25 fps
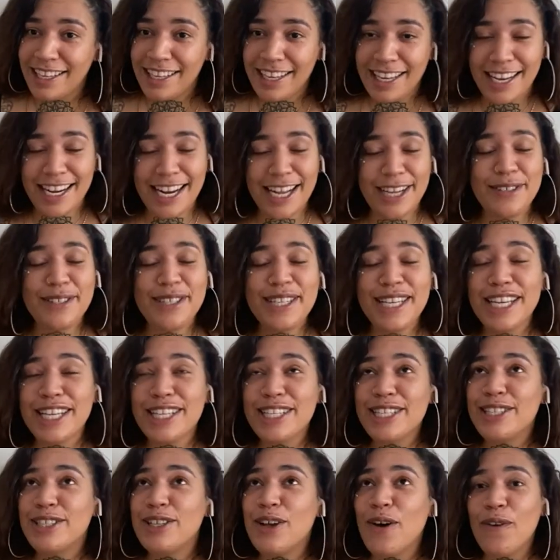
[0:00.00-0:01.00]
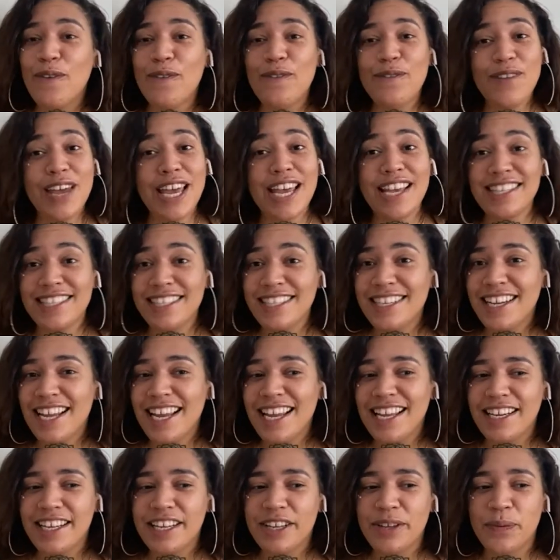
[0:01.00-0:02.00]
And I used to get so
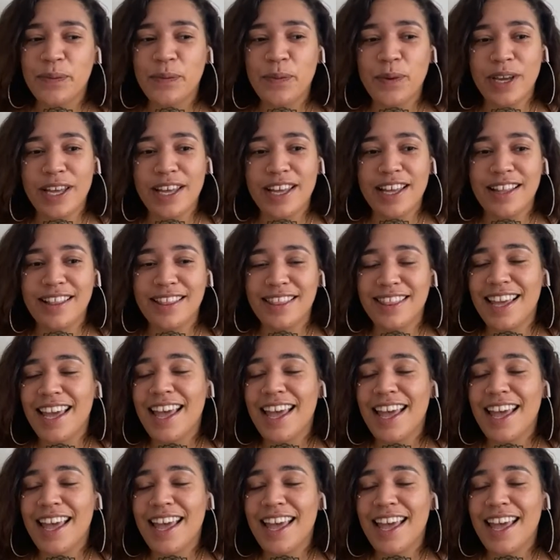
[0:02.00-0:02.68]
fascinated with